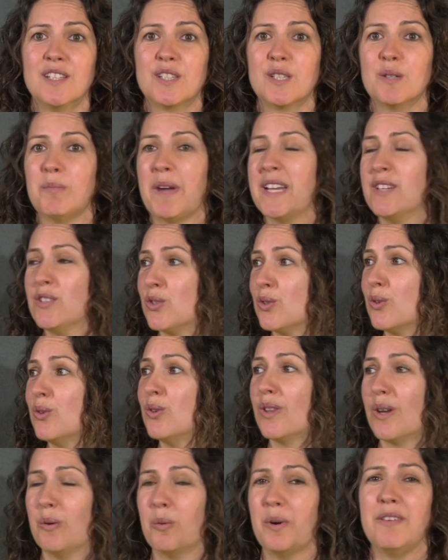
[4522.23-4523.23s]
to make
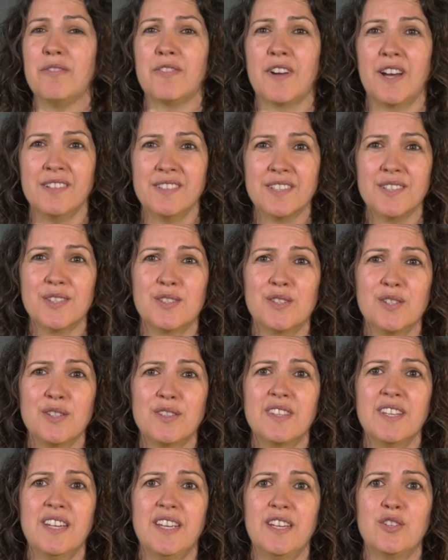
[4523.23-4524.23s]
sure that we've
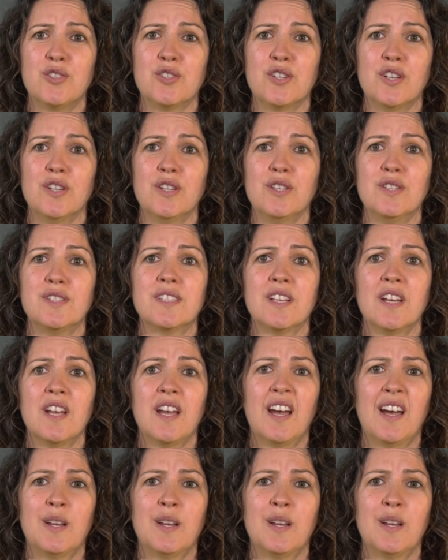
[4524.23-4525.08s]
understood the issues